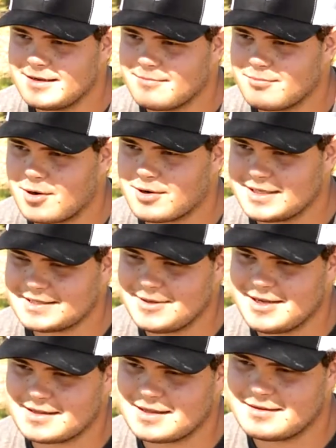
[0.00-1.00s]
Brody
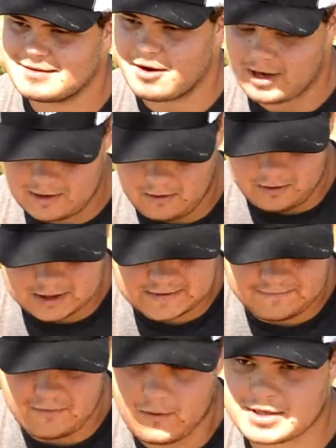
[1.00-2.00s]
Smith Dark Horse
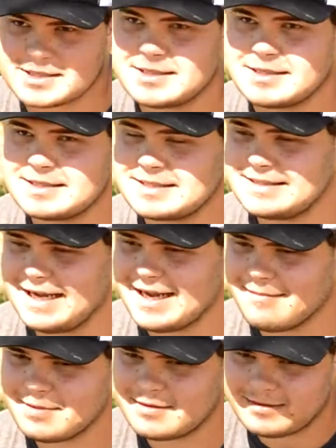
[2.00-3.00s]
Force
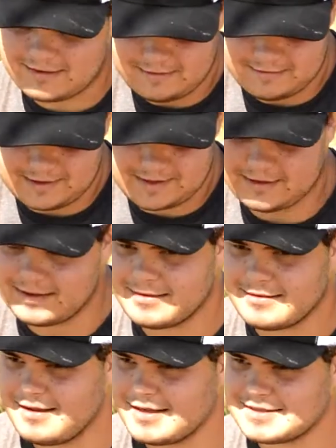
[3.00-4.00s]
stamp with the
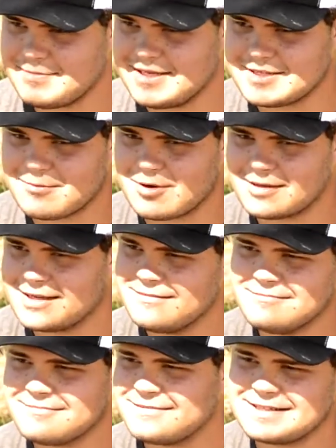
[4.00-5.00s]
ESP swirly.
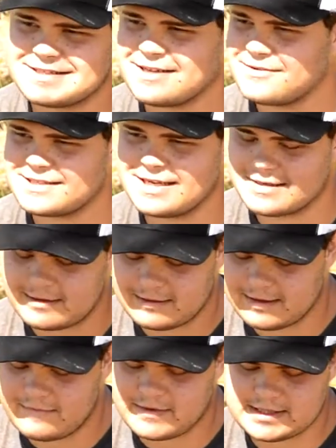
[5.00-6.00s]
It's so sick.
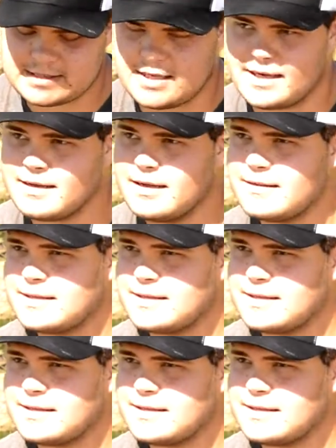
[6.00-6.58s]
Love this thing.